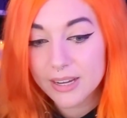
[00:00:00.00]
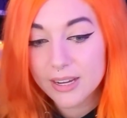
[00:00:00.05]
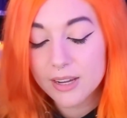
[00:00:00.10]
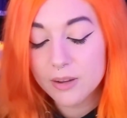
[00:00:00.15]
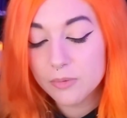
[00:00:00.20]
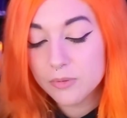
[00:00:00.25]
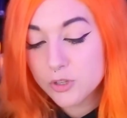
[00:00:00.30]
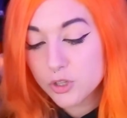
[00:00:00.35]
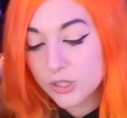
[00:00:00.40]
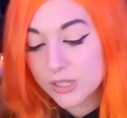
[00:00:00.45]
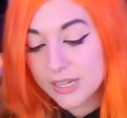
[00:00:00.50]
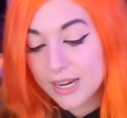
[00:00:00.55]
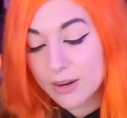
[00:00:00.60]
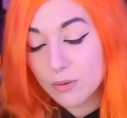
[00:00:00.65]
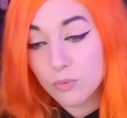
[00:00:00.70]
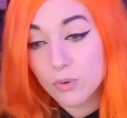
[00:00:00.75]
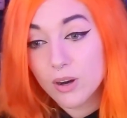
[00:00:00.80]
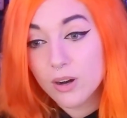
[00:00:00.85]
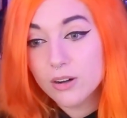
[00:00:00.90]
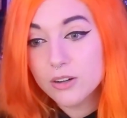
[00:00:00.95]
it was just
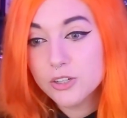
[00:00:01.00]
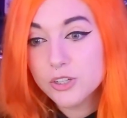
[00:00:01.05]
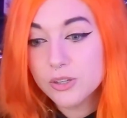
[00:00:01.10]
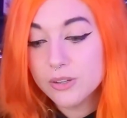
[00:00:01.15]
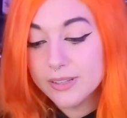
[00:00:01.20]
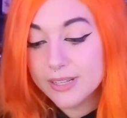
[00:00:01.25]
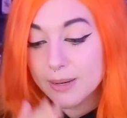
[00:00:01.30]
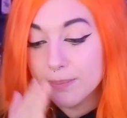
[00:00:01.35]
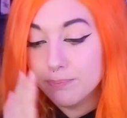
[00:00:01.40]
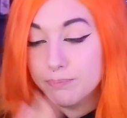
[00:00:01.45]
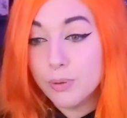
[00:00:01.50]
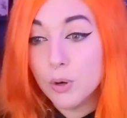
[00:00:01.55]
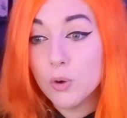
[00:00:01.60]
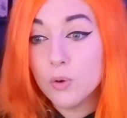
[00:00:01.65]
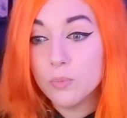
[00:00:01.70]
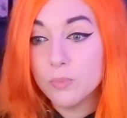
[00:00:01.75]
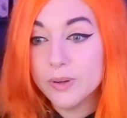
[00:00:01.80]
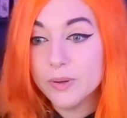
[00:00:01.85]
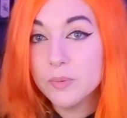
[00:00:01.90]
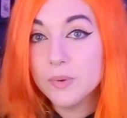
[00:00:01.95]
like rehearsal and then
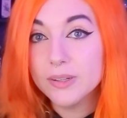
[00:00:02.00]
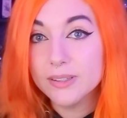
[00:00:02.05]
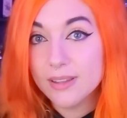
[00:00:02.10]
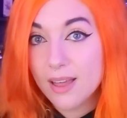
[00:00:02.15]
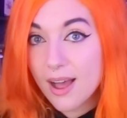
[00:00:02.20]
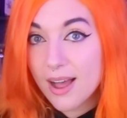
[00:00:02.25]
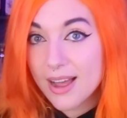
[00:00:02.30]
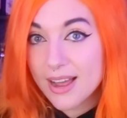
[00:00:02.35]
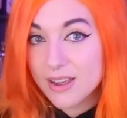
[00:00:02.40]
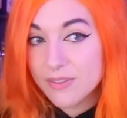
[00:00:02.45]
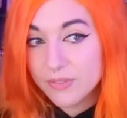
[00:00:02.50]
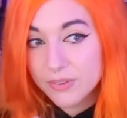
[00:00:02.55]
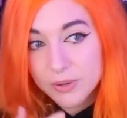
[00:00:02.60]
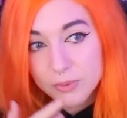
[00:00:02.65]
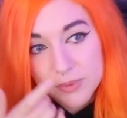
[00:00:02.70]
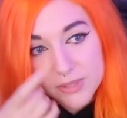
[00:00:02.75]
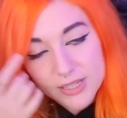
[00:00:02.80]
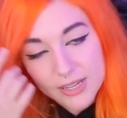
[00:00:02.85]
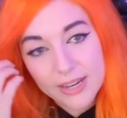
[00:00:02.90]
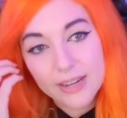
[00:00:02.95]
boom, we were live, and
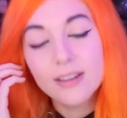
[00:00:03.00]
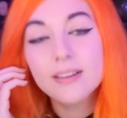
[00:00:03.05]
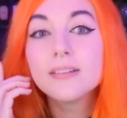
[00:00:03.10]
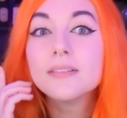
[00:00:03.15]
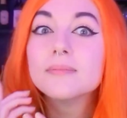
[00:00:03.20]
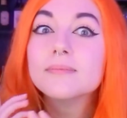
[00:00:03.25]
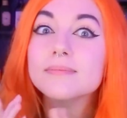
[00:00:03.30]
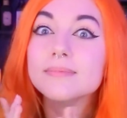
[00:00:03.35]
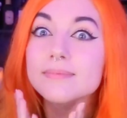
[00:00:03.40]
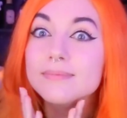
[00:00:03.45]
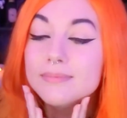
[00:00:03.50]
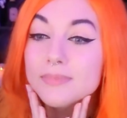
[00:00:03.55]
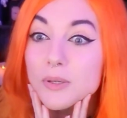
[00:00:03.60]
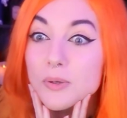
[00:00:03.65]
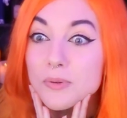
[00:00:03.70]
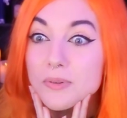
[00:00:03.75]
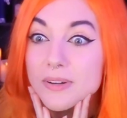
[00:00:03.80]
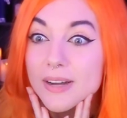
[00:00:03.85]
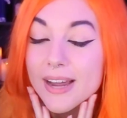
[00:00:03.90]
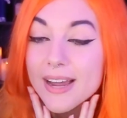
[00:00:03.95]
it was like,
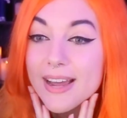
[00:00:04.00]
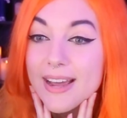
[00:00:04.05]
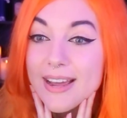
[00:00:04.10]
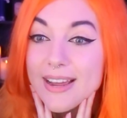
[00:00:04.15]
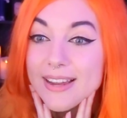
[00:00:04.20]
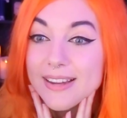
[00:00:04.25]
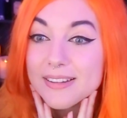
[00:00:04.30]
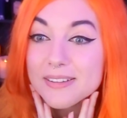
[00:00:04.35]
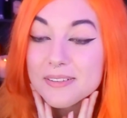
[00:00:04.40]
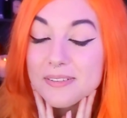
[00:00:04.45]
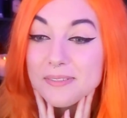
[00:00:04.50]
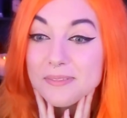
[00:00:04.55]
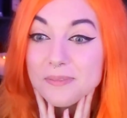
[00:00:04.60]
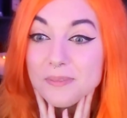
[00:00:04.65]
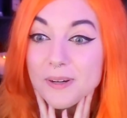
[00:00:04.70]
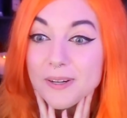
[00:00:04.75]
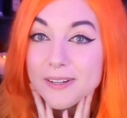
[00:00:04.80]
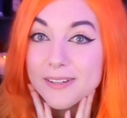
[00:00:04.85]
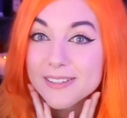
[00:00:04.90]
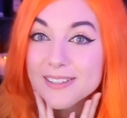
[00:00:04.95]
okay,
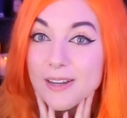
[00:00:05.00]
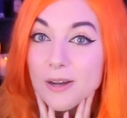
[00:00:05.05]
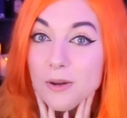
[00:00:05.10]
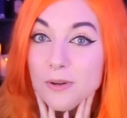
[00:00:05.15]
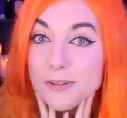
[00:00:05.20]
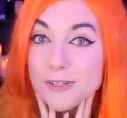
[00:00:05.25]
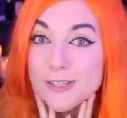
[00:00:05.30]
ready to go.